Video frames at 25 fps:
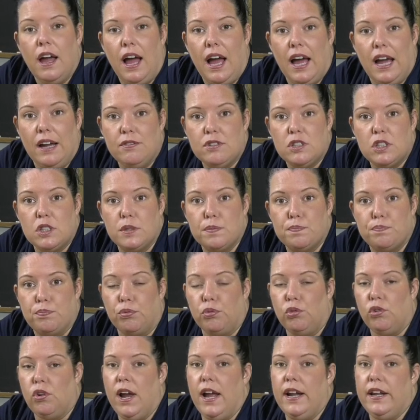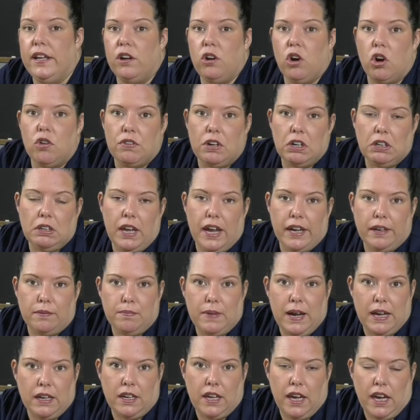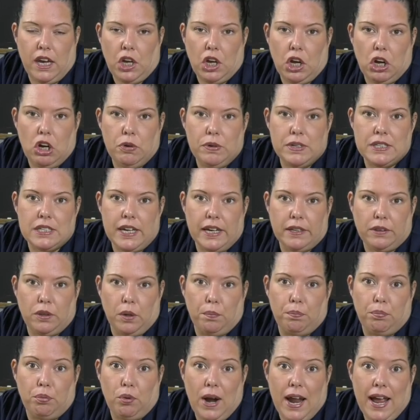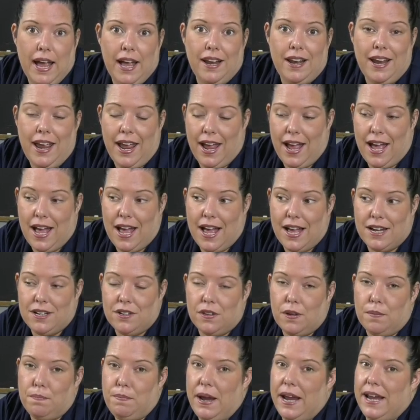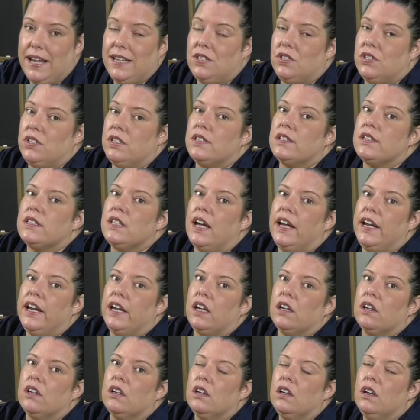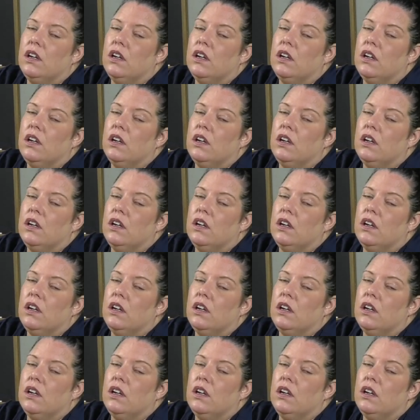I've spread it over, like my ginkgo is like the bread and the paste is like